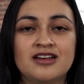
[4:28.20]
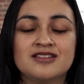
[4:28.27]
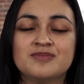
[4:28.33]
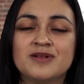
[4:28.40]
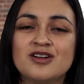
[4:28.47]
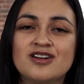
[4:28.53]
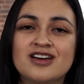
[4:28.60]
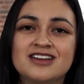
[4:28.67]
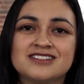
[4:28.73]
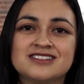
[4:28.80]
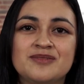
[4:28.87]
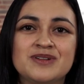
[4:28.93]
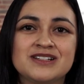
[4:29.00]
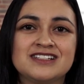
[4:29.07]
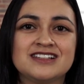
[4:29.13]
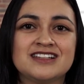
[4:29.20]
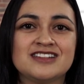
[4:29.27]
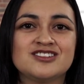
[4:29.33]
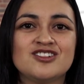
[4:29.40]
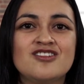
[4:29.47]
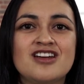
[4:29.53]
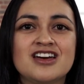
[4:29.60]
I hope this
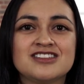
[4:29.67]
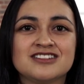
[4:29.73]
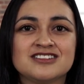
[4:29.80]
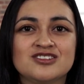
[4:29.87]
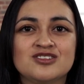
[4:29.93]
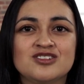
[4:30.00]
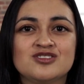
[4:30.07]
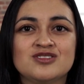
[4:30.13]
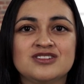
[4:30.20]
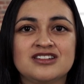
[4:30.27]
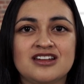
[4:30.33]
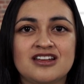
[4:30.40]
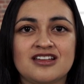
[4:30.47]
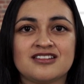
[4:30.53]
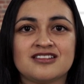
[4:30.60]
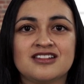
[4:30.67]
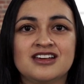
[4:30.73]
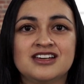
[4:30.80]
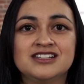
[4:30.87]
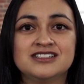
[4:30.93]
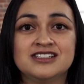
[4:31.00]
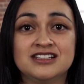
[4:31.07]
presentation was of interest.
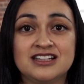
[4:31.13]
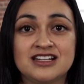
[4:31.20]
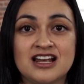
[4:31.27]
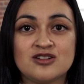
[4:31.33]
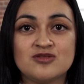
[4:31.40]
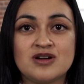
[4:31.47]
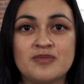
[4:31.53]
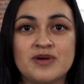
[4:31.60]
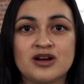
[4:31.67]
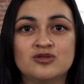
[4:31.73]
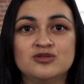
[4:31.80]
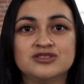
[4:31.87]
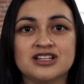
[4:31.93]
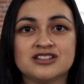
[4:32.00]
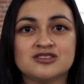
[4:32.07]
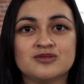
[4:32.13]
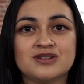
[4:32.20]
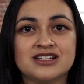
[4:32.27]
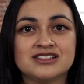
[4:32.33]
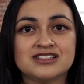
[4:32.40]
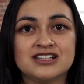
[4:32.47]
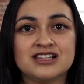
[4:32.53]
If you have any
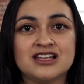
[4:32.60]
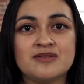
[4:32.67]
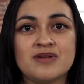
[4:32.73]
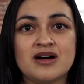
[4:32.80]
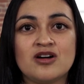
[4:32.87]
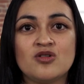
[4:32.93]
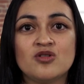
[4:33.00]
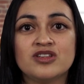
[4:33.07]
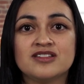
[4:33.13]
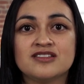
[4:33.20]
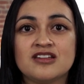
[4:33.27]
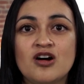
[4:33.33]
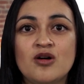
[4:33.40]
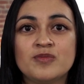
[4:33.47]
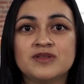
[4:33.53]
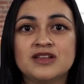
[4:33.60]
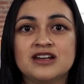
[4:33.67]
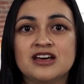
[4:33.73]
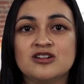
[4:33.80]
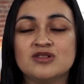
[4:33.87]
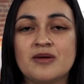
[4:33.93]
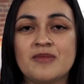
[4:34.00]
questions about this subject or would
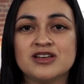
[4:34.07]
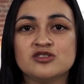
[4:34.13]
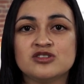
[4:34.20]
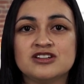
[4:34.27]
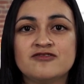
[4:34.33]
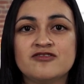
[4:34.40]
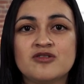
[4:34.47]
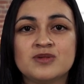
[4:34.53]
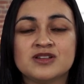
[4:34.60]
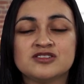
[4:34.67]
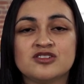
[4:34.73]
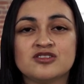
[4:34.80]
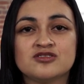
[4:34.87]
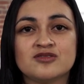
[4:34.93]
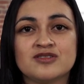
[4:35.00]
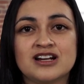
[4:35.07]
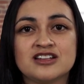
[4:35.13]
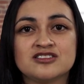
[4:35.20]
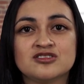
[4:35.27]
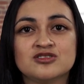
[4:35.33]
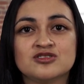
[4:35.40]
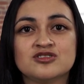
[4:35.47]
like more information about the
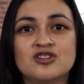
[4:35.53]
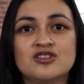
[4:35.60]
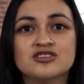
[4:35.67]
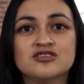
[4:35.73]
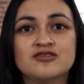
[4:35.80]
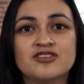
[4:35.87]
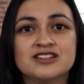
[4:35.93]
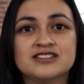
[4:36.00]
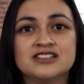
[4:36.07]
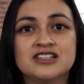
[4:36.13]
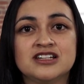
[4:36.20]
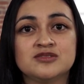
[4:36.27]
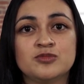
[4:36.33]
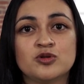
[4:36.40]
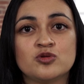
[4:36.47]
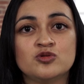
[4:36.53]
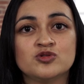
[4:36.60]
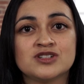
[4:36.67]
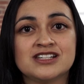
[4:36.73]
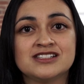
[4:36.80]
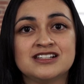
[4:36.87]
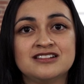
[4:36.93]
solutions offered by
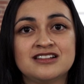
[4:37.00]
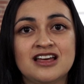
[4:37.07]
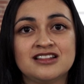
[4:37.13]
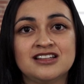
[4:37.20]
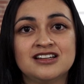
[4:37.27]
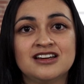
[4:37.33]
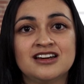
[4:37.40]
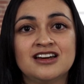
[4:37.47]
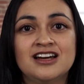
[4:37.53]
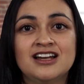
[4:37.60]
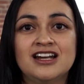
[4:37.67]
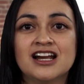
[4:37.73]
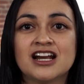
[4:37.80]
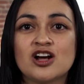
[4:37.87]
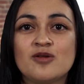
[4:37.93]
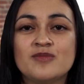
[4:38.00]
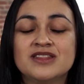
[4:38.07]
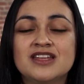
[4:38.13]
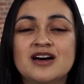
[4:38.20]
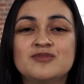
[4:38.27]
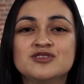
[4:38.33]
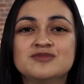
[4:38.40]
HUESKER, please visit our
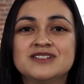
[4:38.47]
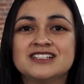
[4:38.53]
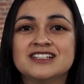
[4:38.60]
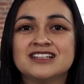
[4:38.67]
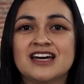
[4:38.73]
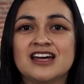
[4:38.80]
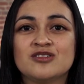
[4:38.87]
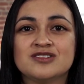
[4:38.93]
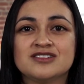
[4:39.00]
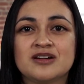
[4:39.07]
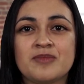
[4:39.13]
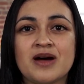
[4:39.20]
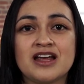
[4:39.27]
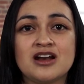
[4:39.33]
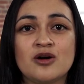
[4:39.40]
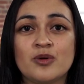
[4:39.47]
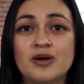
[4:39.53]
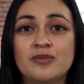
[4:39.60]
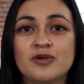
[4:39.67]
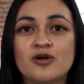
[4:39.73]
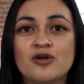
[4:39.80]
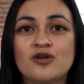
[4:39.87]
website or contact
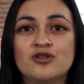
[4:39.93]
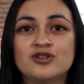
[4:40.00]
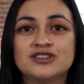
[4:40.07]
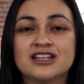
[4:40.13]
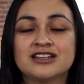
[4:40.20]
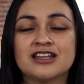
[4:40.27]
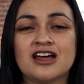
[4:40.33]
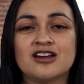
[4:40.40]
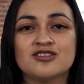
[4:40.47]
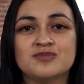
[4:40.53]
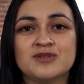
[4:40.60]
us personally.